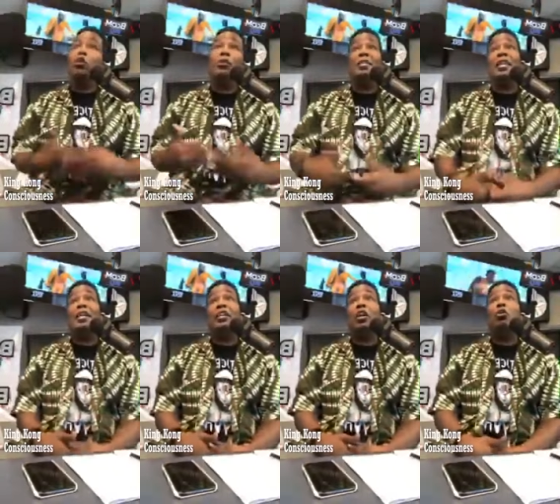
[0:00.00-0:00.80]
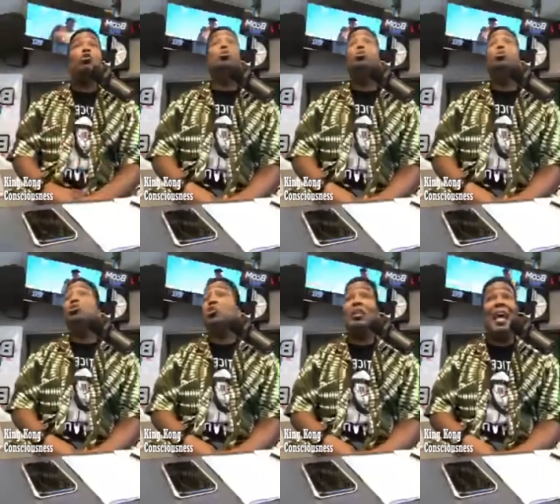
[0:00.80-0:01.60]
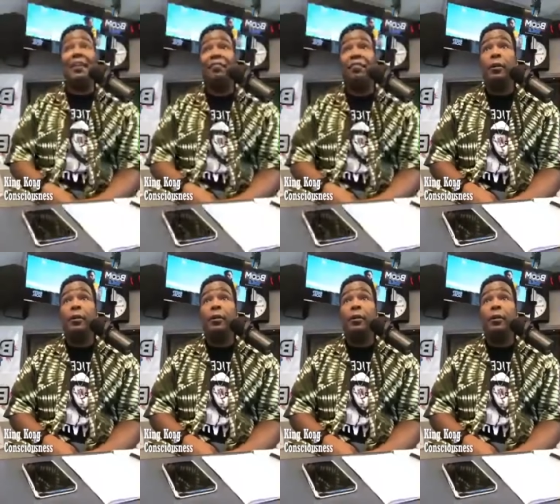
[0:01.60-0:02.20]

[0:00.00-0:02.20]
You decide to go. You lose your life.